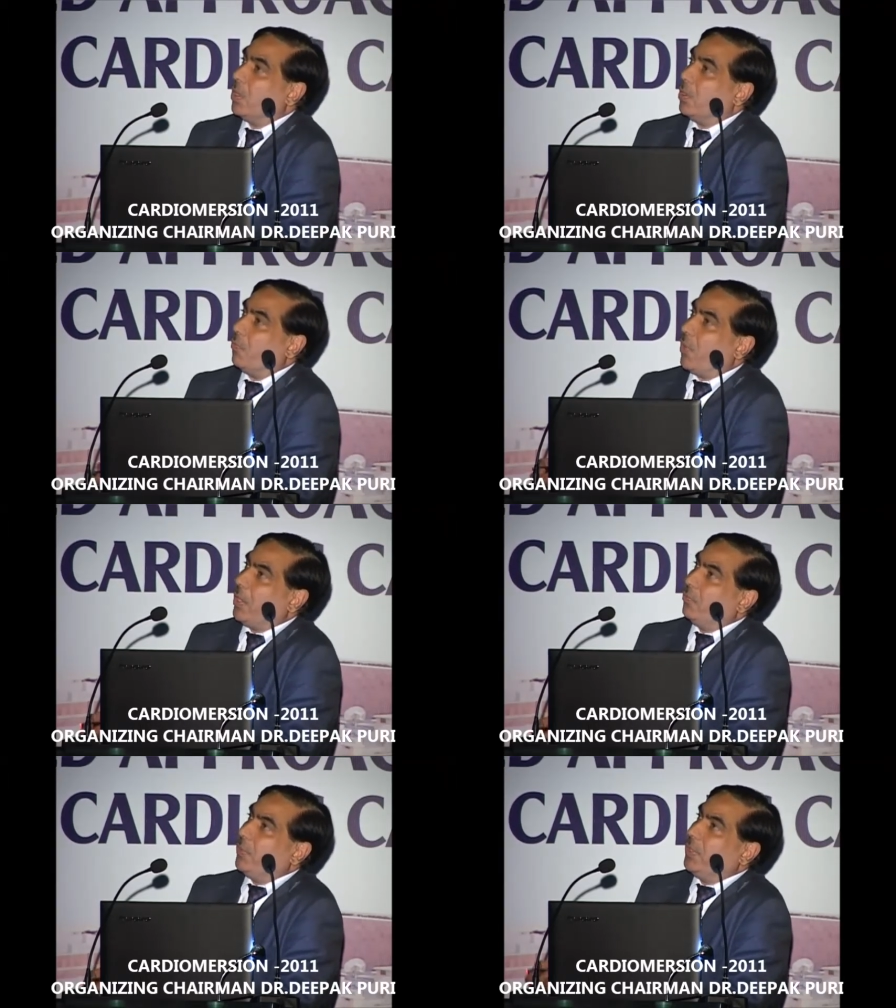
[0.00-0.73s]
Now,
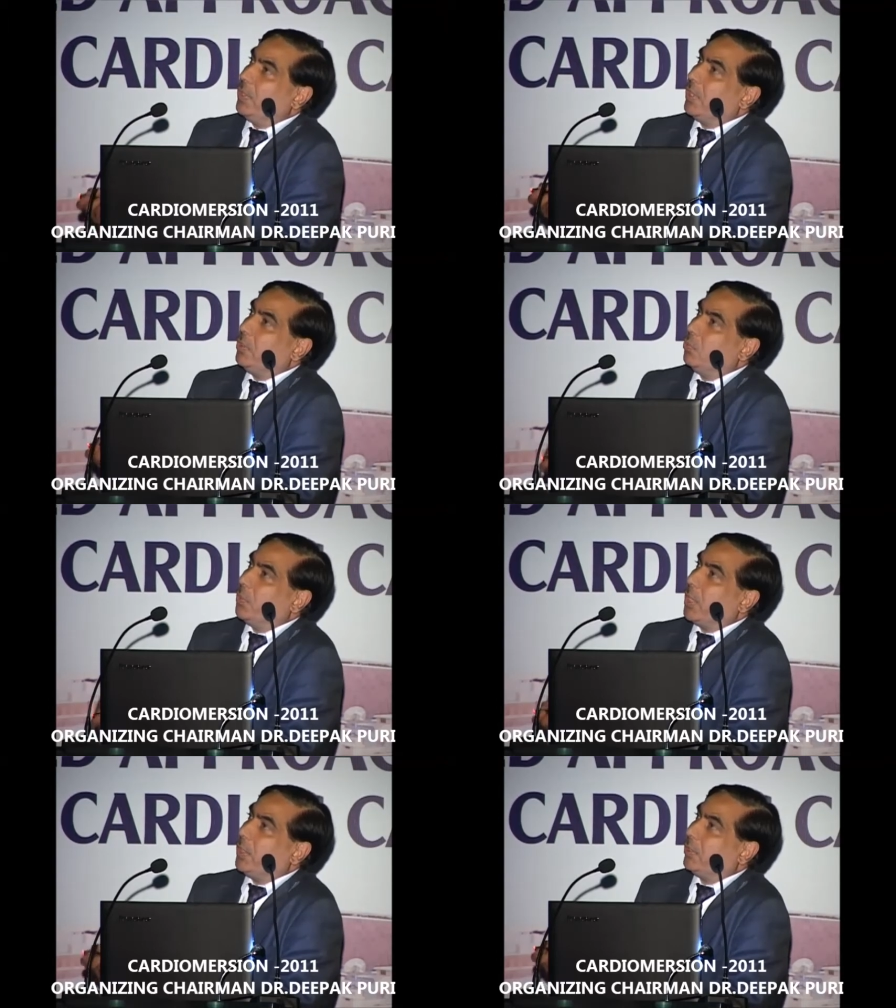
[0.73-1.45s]
why do we need a new
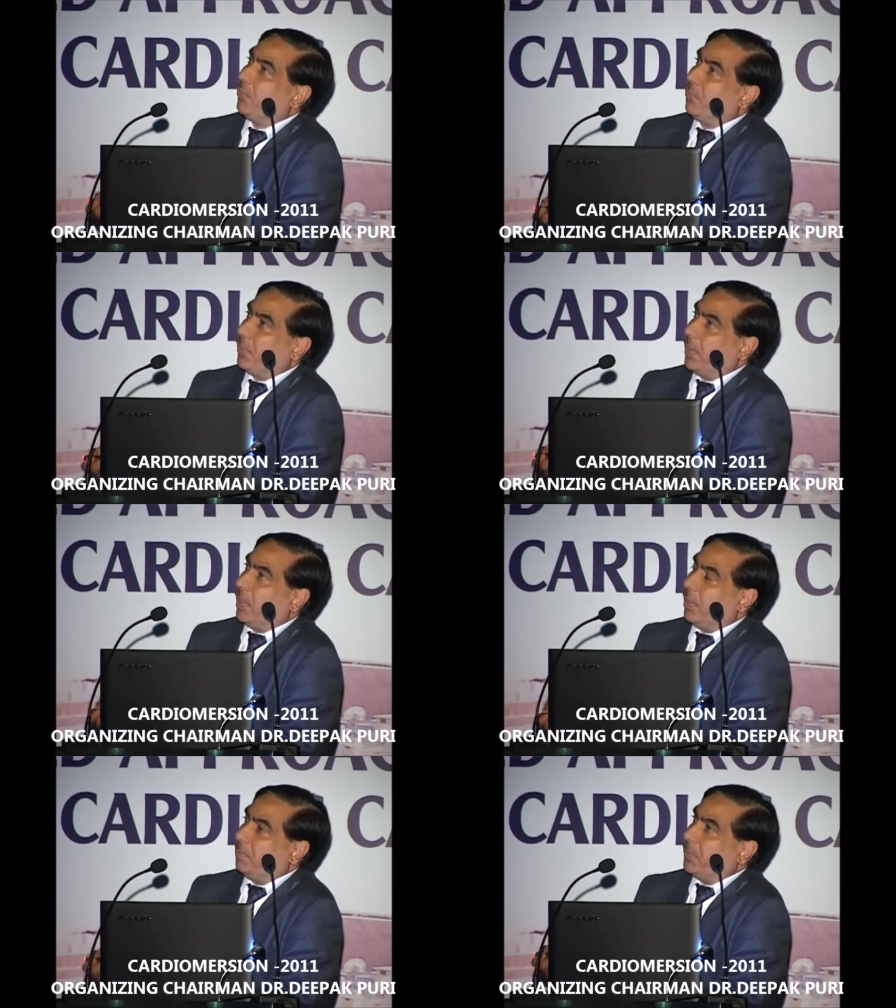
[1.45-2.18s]
modality
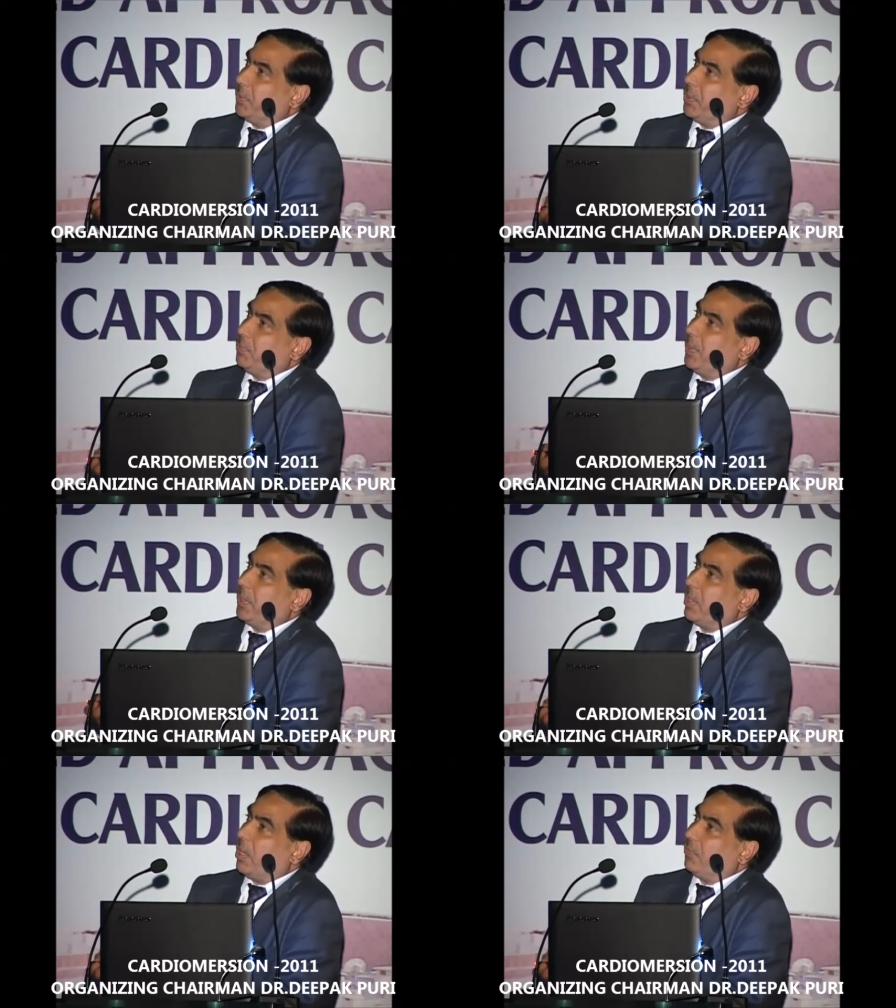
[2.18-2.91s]
of
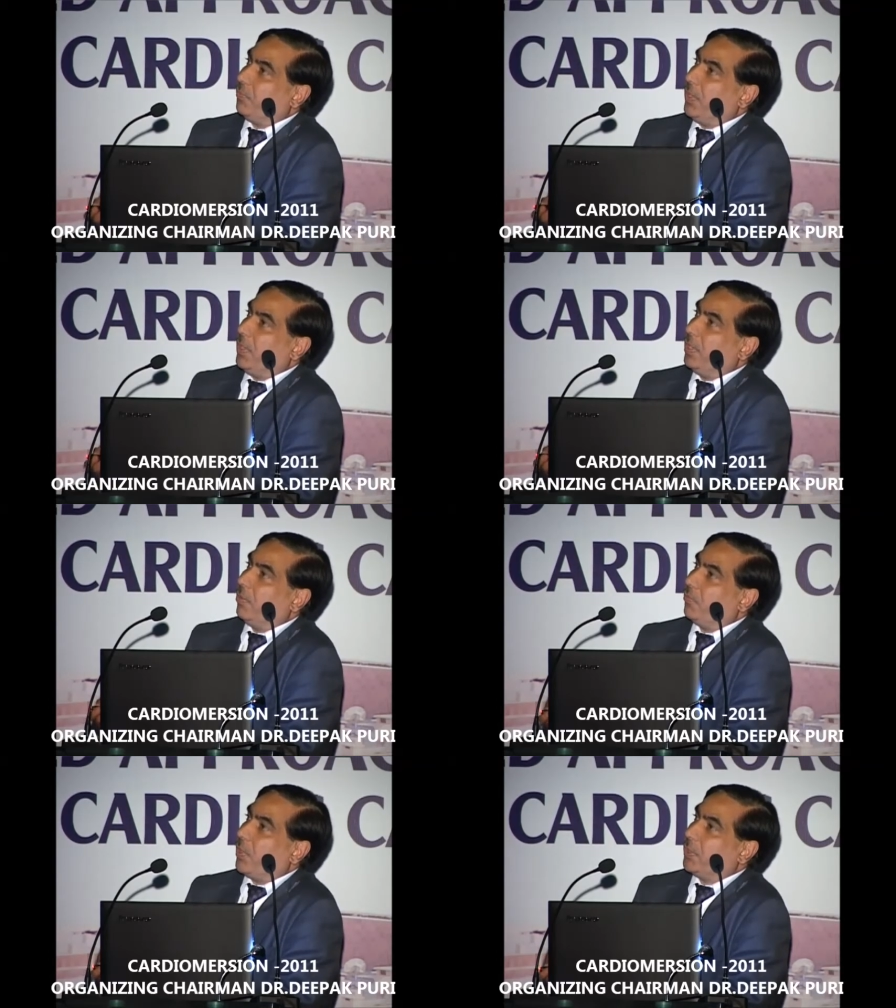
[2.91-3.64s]
treatment in heart
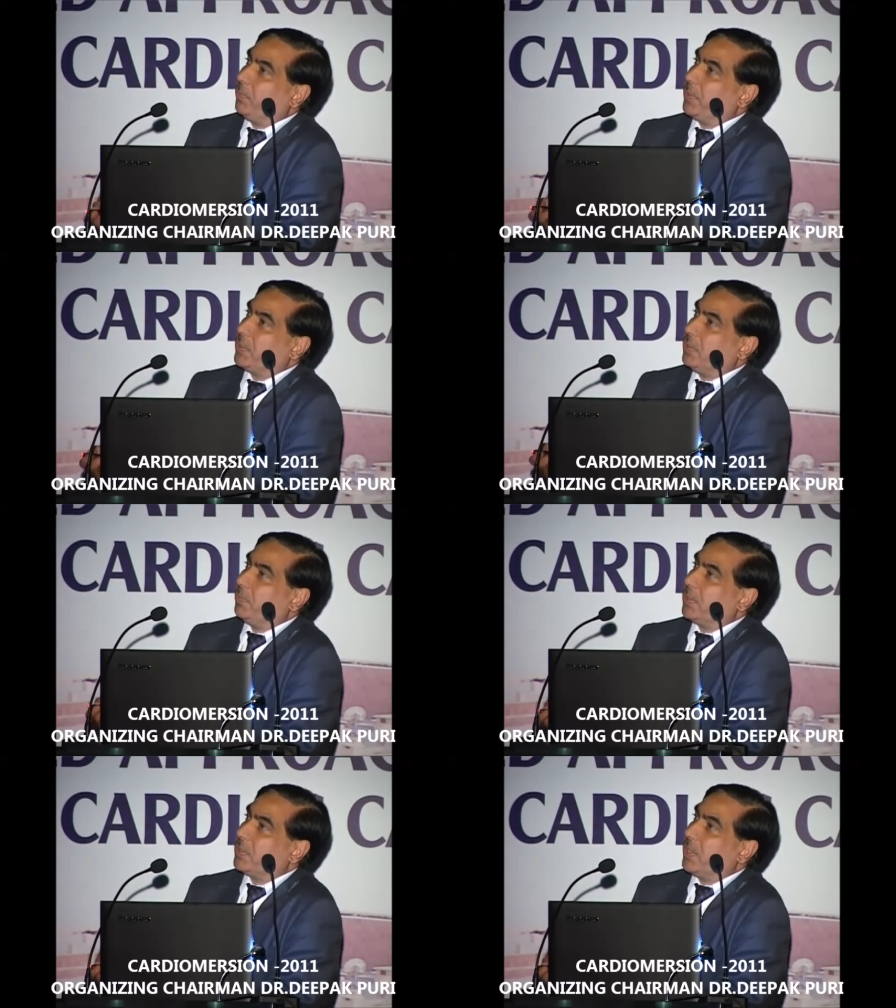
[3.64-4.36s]
failure?
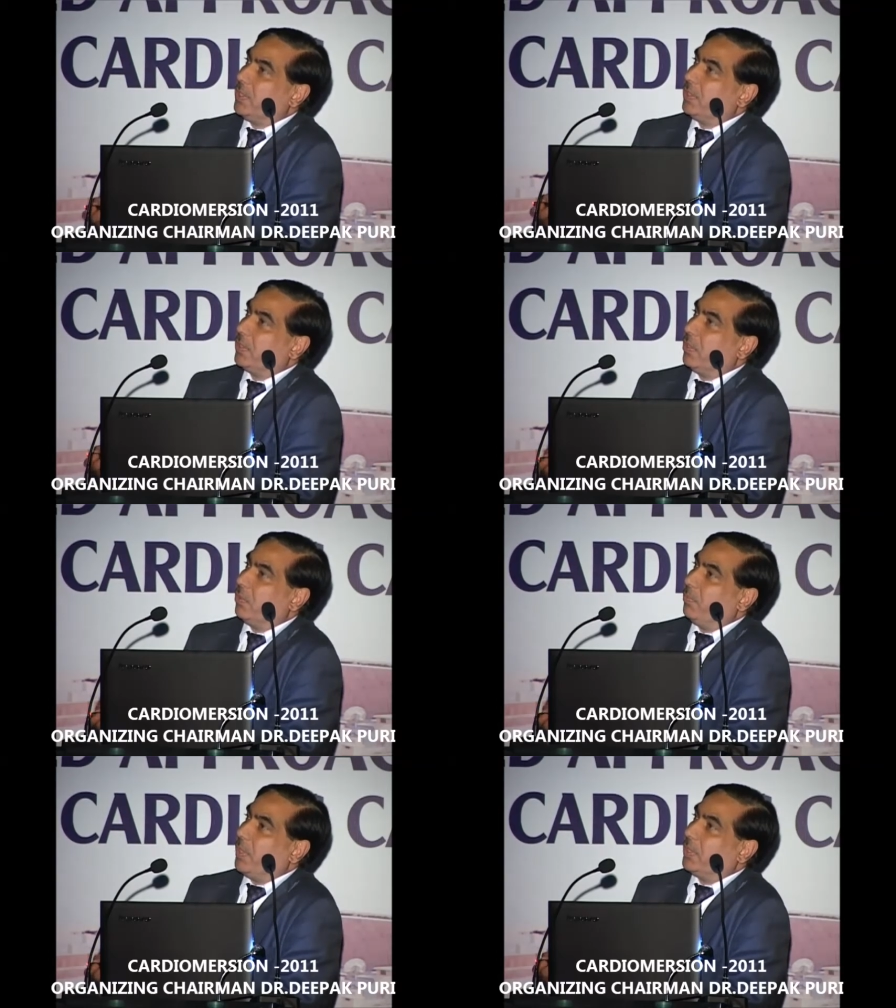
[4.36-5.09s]
40%
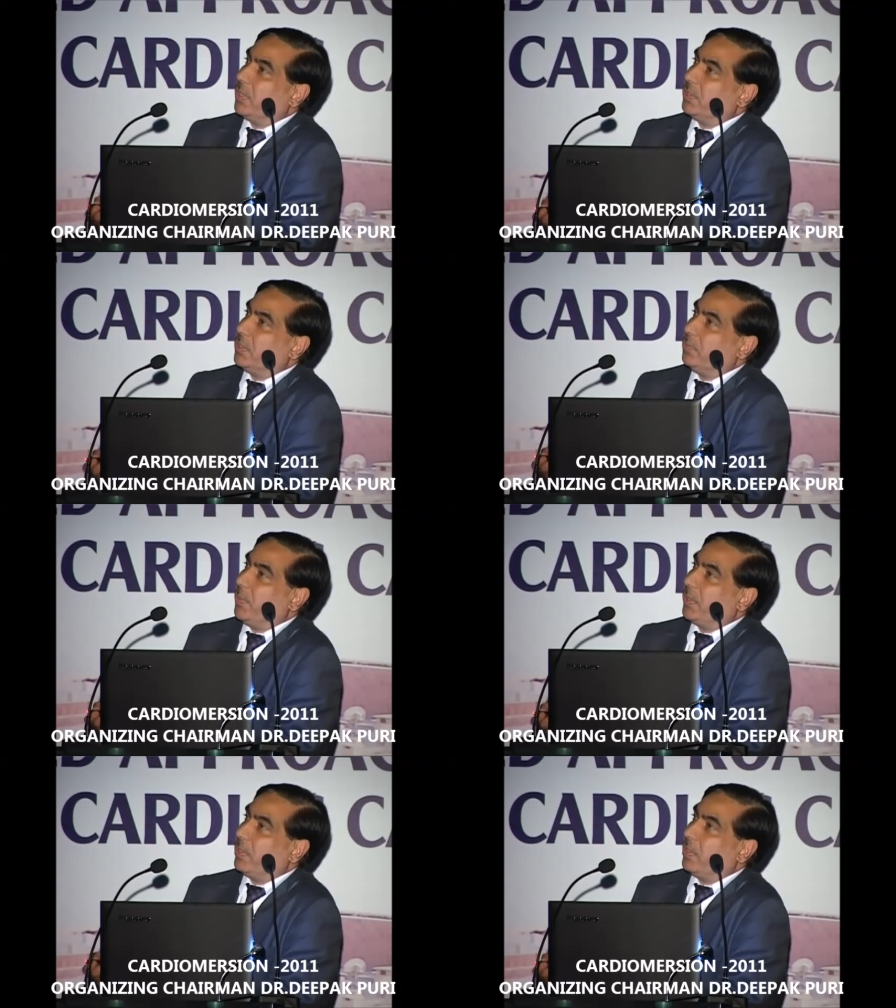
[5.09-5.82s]
on medical
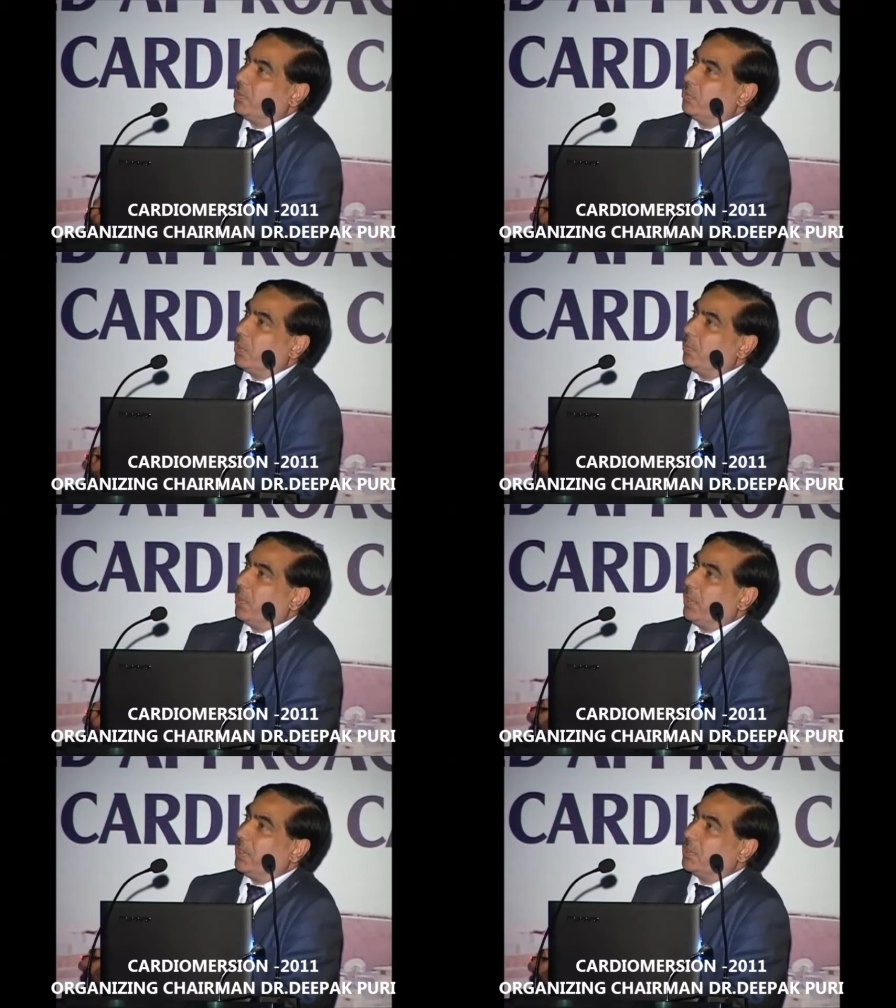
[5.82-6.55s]
treatment are not
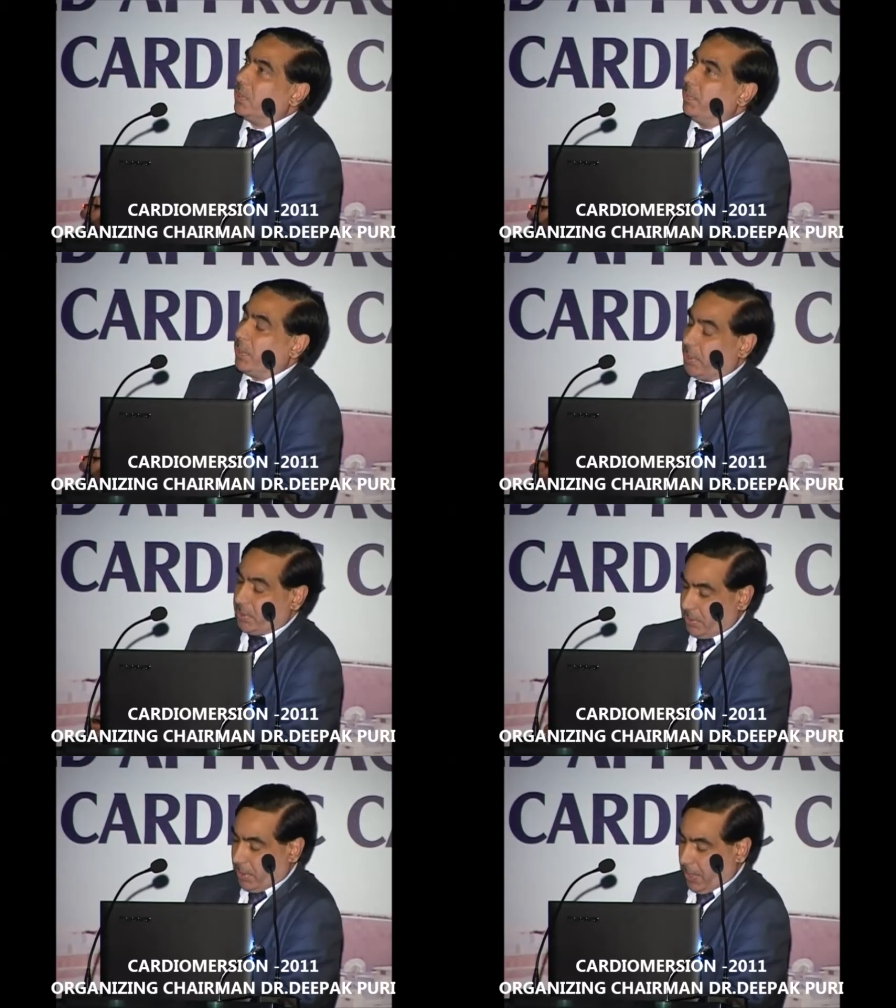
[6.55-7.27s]
suitable on ACE
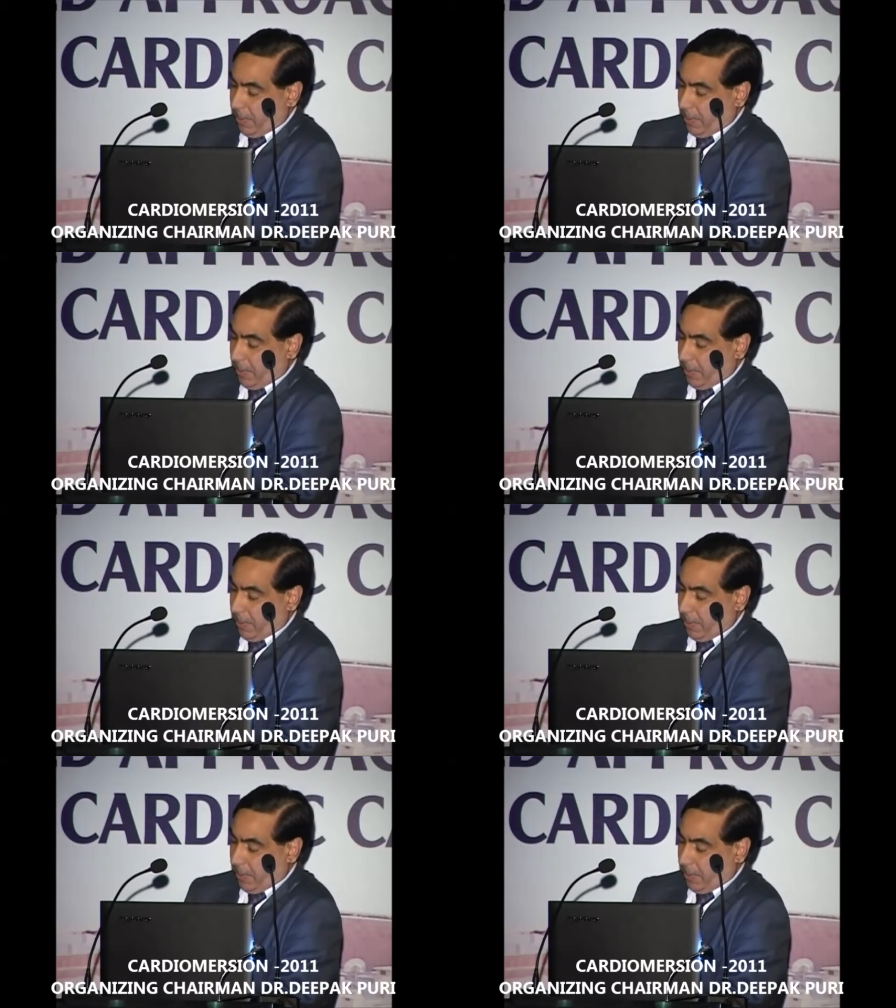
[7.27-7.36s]
inhibitors.